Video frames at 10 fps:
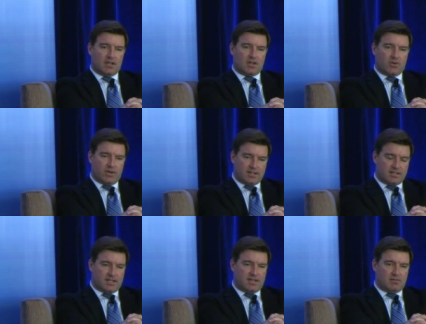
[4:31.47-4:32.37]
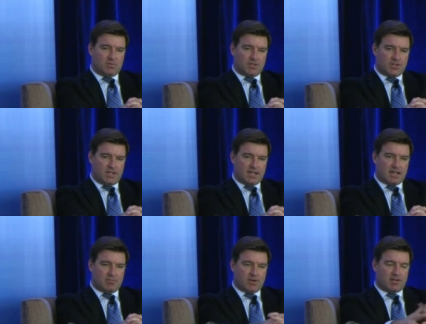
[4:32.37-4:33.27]
Crit did, and what she
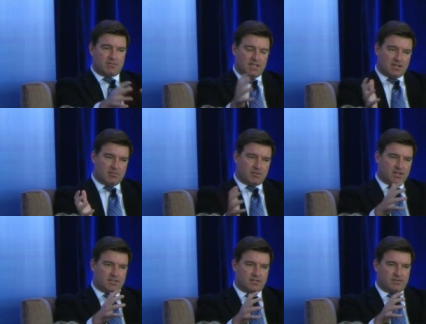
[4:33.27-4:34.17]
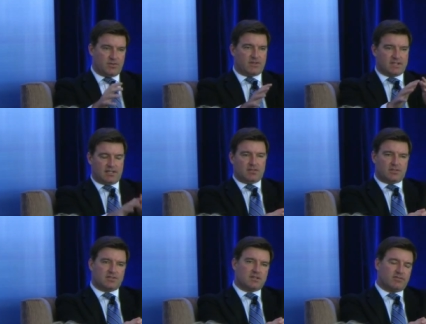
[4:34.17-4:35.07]
had brought me into the process of doing, saying, look,
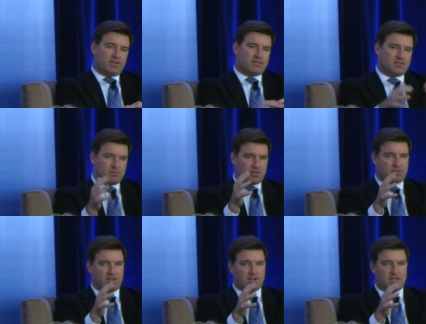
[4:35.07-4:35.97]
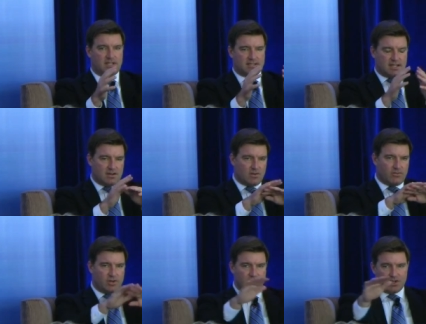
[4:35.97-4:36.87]
this governor has so much going on. He's got an
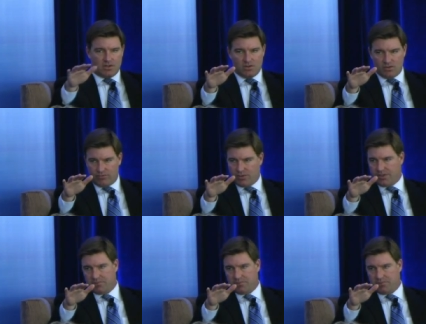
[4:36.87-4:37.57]
overarching goal of really